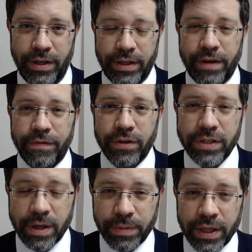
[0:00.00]
That if there's
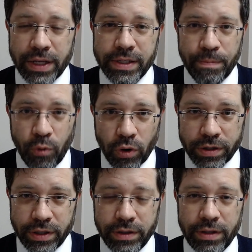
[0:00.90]
something that's
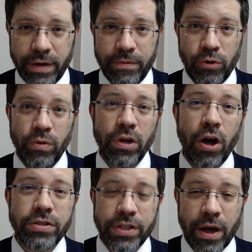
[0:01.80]
important and you
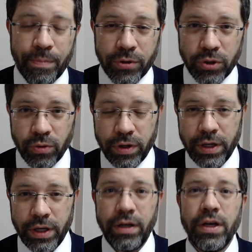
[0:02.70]
lost the
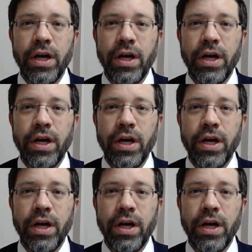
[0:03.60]
opportunity,